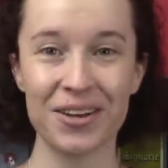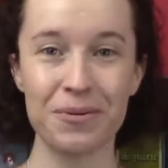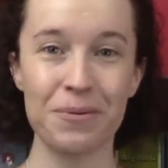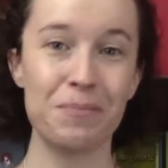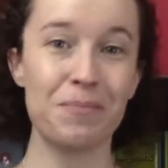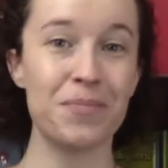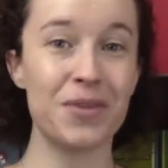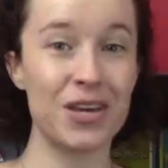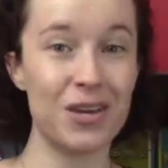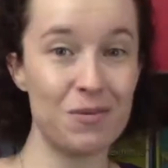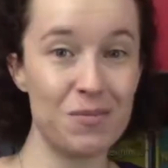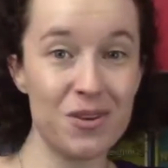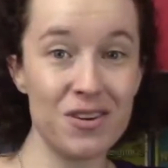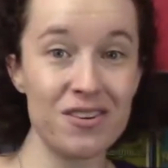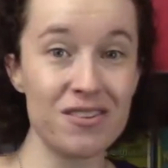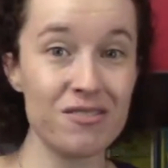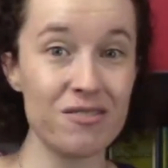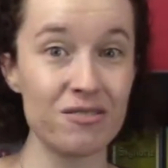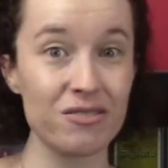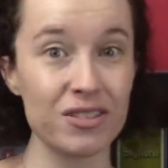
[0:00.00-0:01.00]
Maybe
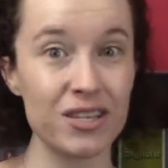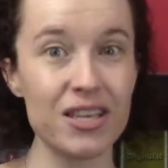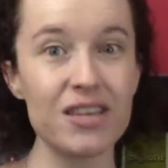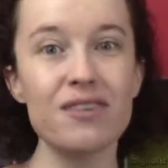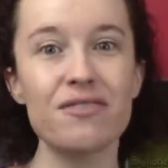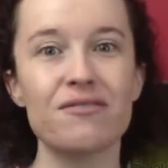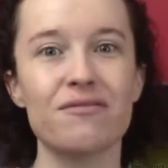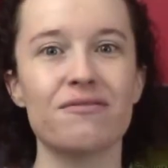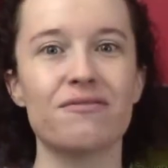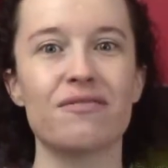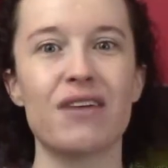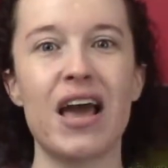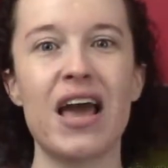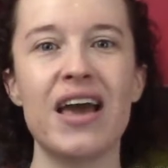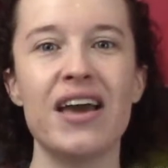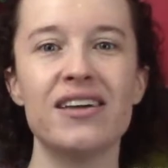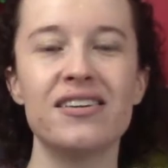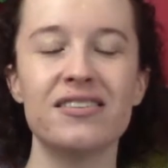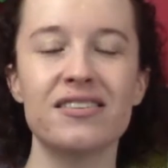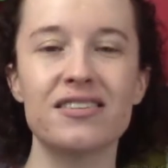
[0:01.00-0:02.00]
you'll live
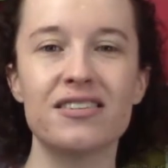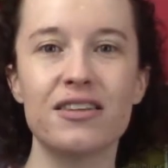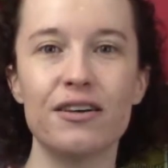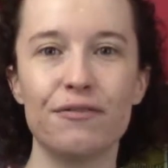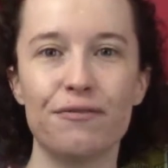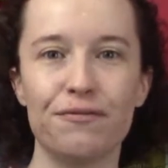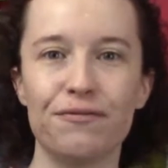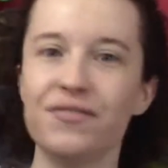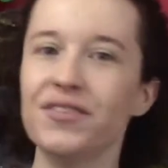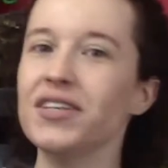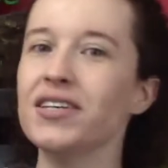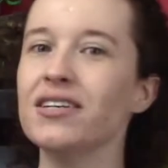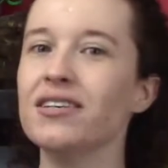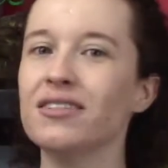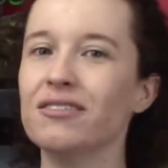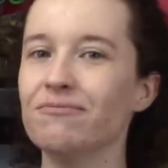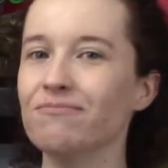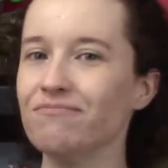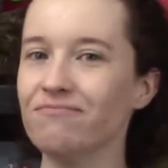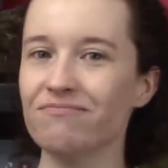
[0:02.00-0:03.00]
and
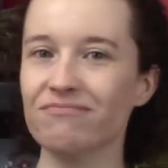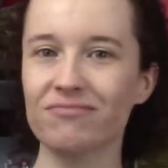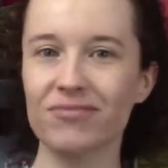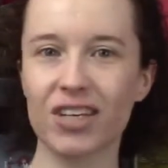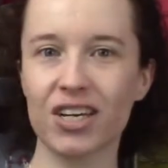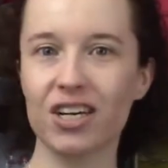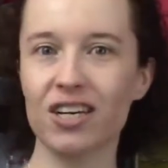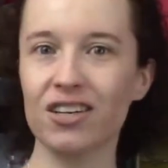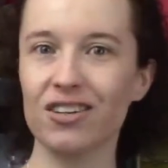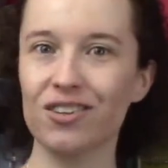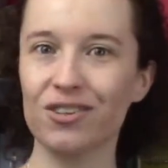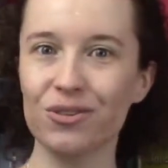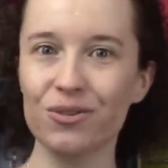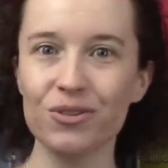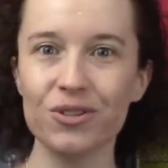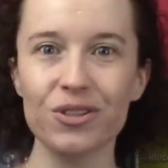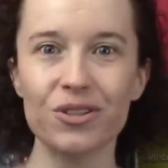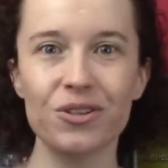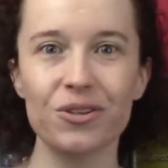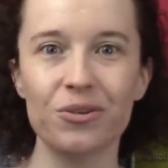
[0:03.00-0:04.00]
defeat
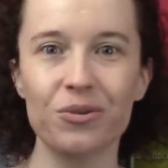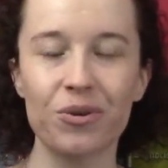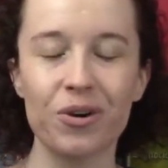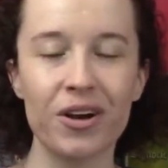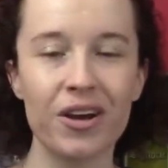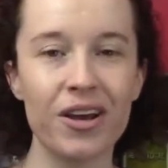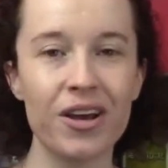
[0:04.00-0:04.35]
Cthulhu.